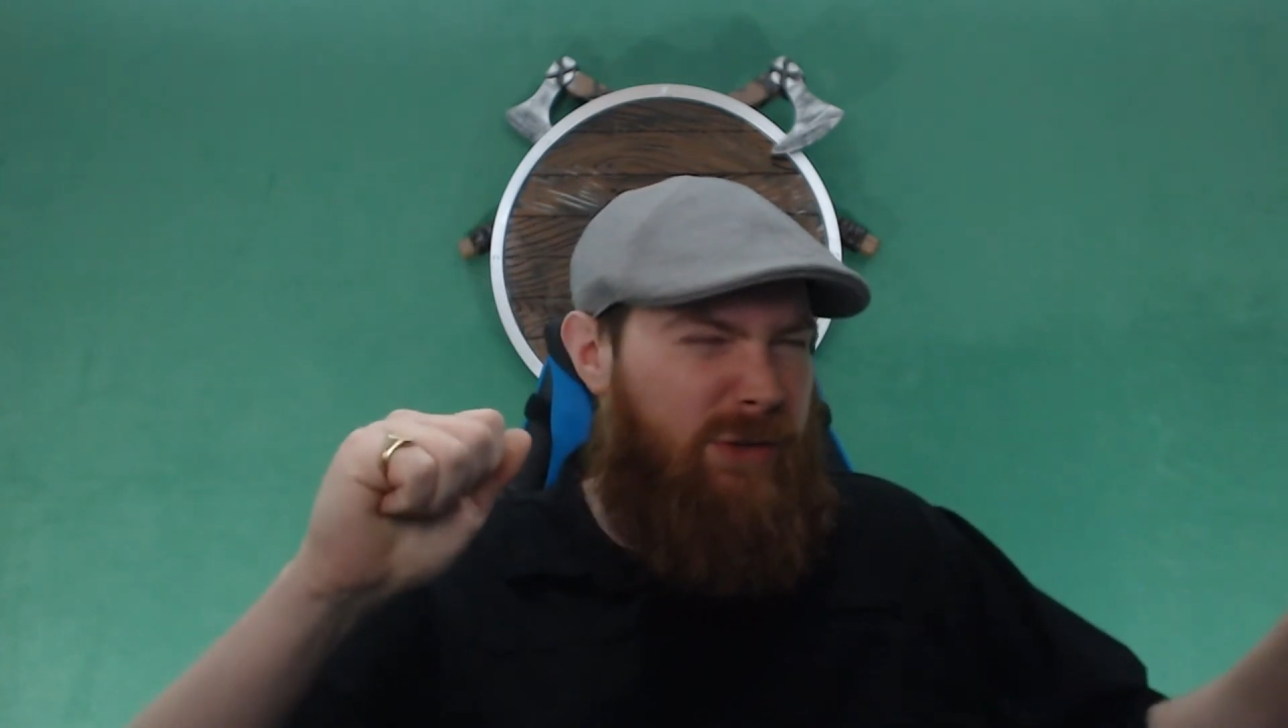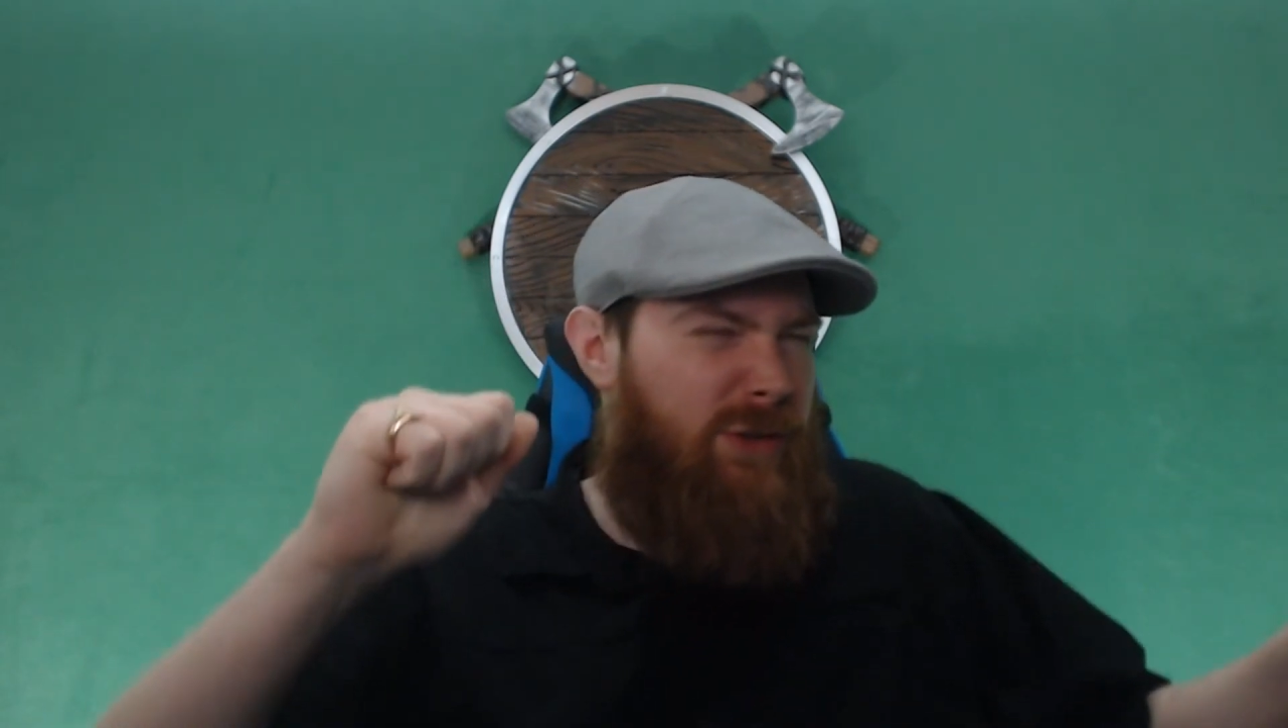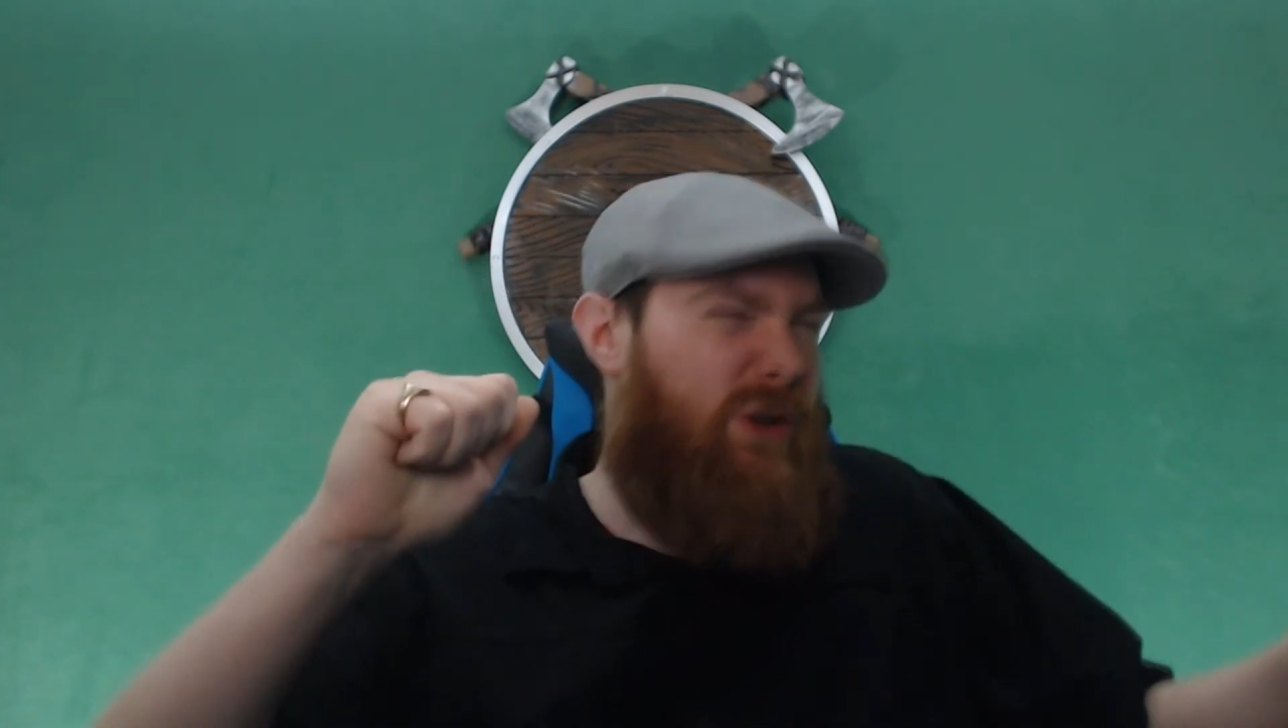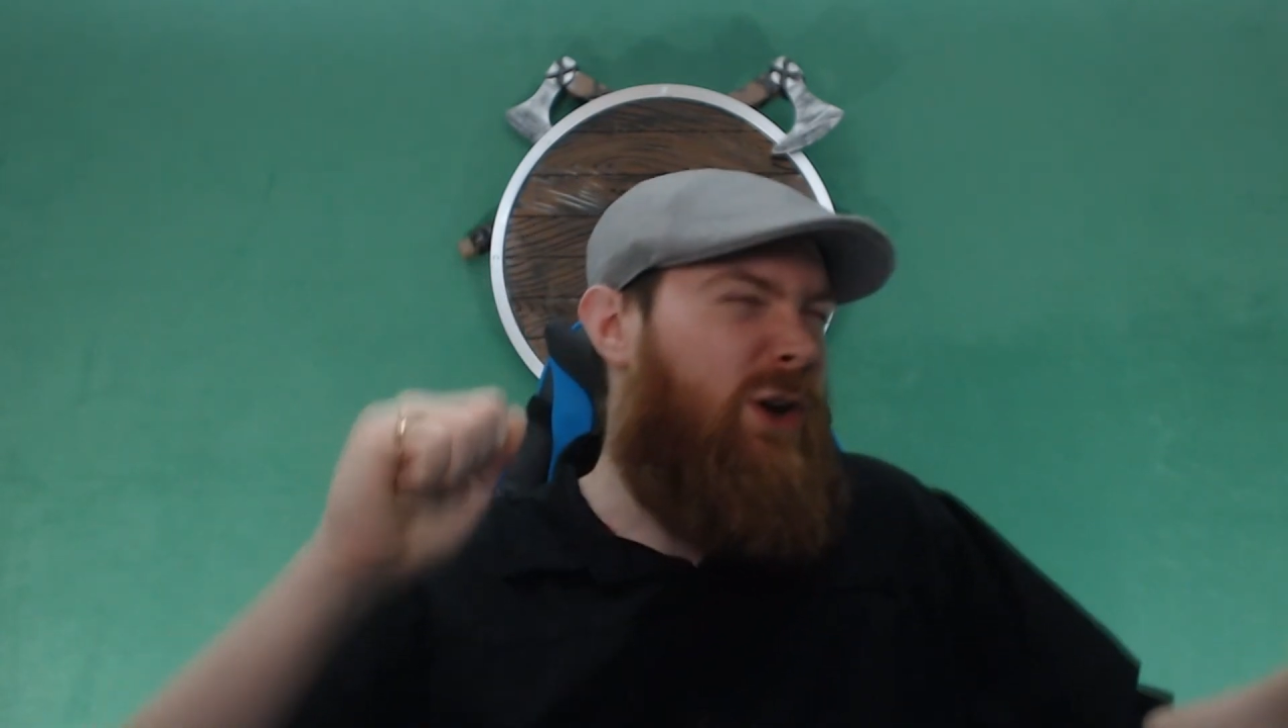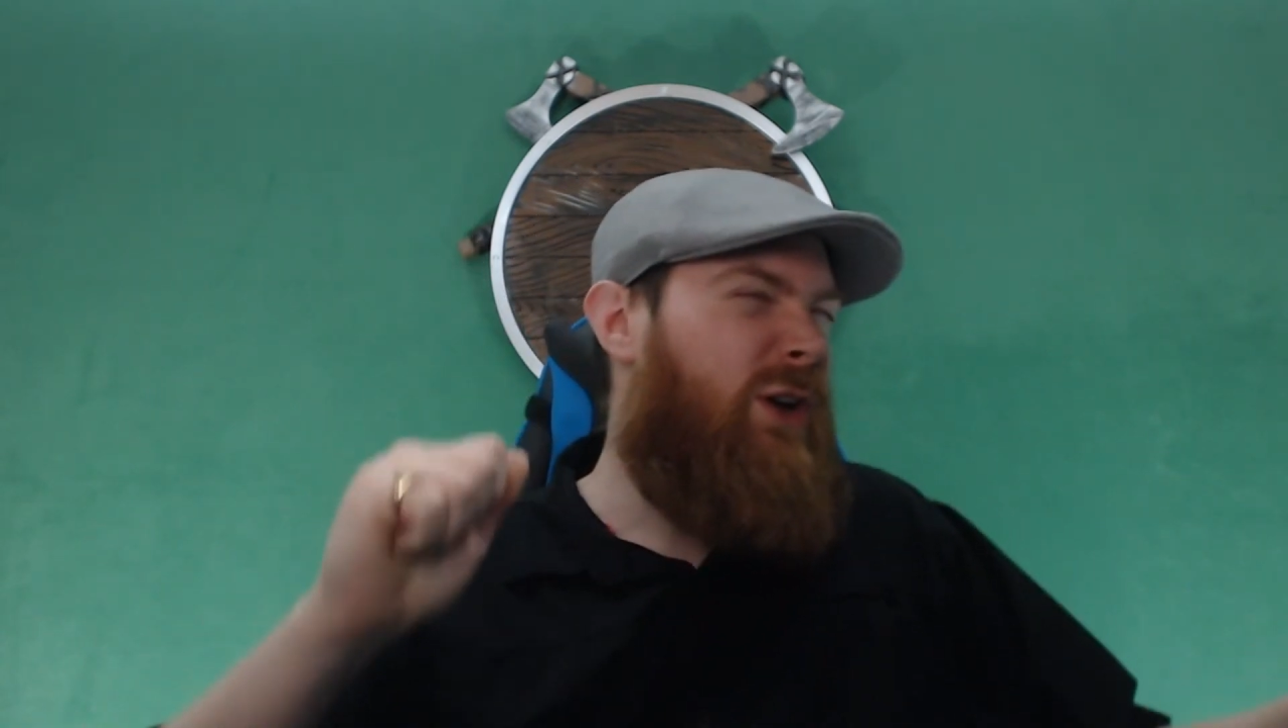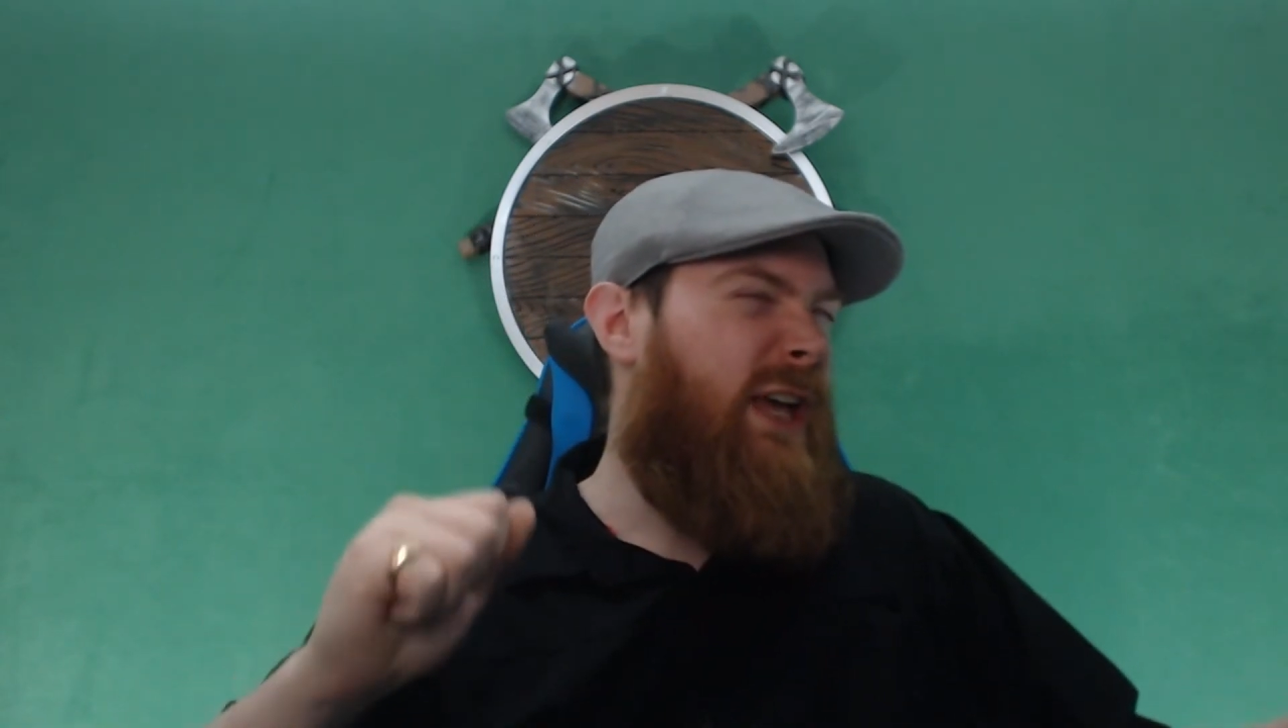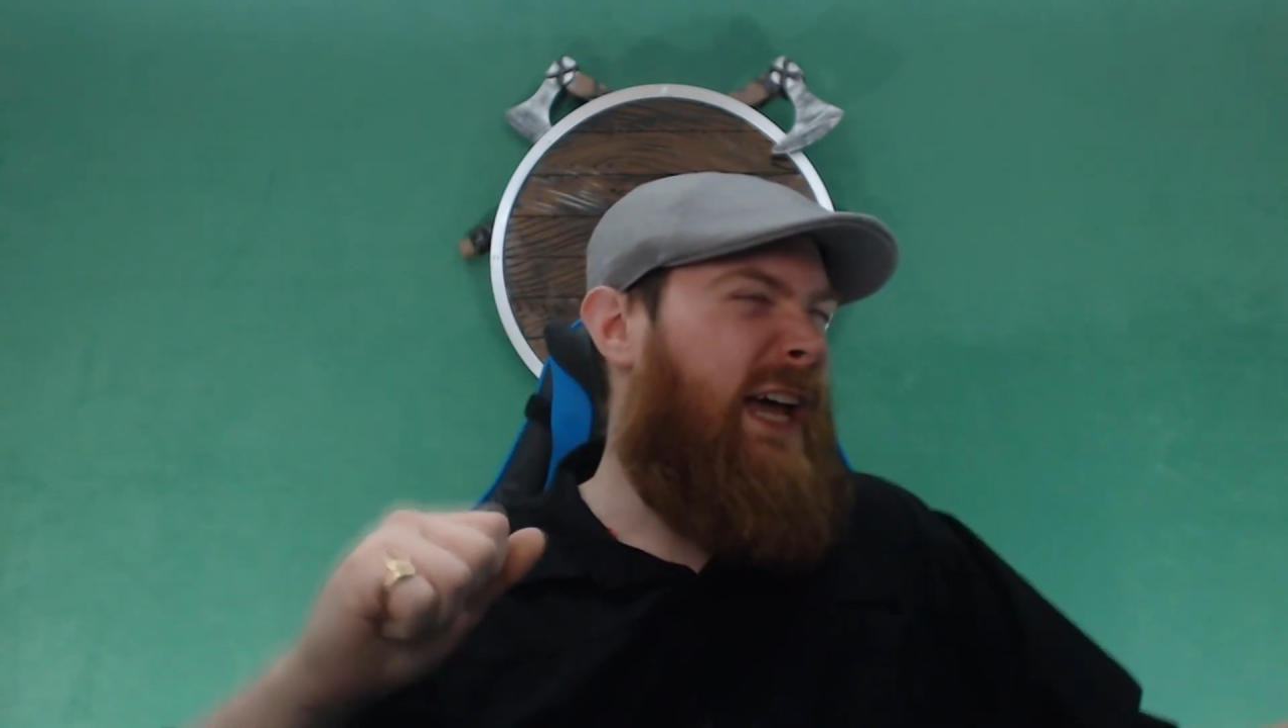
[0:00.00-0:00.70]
and turn,